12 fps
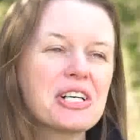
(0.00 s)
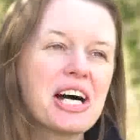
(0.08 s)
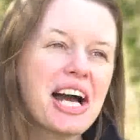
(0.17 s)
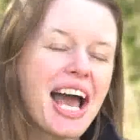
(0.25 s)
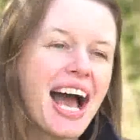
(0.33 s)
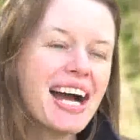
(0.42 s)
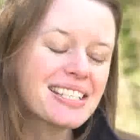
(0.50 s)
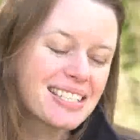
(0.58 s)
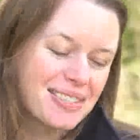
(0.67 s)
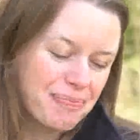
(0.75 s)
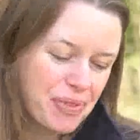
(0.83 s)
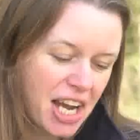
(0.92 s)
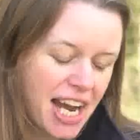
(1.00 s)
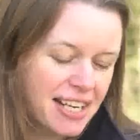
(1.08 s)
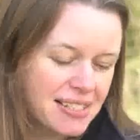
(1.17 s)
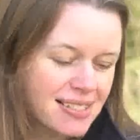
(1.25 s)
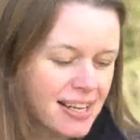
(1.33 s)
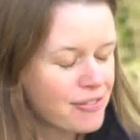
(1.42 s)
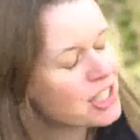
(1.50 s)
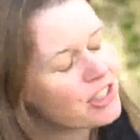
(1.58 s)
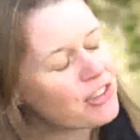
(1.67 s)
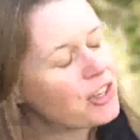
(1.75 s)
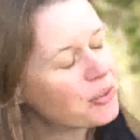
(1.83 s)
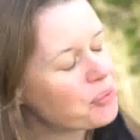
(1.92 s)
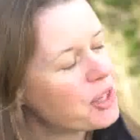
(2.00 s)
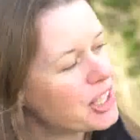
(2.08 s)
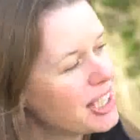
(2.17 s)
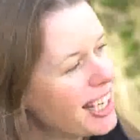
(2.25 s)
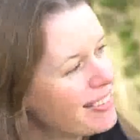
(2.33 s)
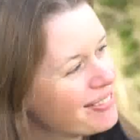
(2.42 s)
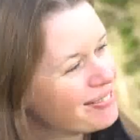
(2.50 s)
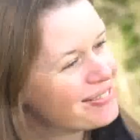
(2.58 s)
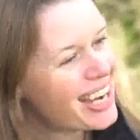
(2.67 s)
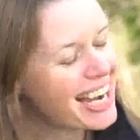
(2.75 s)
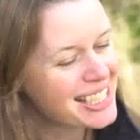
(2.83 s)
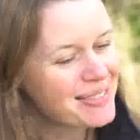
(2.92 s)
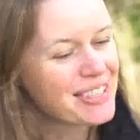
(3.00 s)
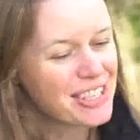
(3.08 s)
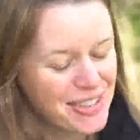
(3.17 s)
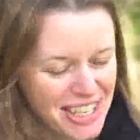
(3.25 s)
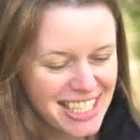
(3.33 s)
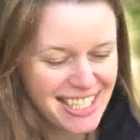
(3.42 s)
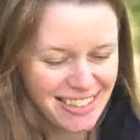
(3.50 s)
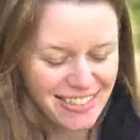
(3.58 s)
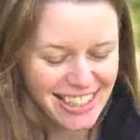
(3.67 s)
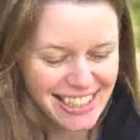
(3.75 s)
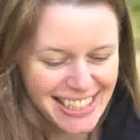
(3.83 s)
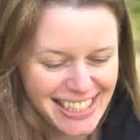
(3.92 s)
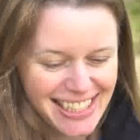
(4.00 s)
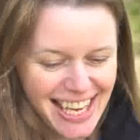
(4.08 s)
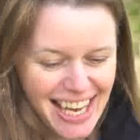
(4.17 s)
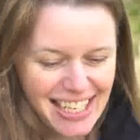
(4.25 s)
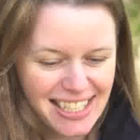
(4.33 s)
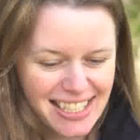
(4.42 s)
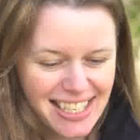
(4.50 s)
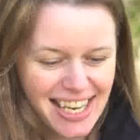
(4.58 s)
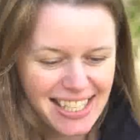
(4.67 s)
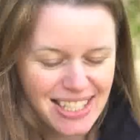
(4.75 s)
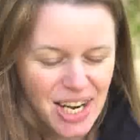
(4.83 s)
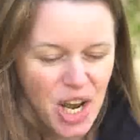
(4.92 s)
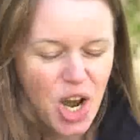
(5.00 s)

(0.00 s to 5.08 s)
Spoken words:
Well, I had a 7-year-old ask me a question once, and he said,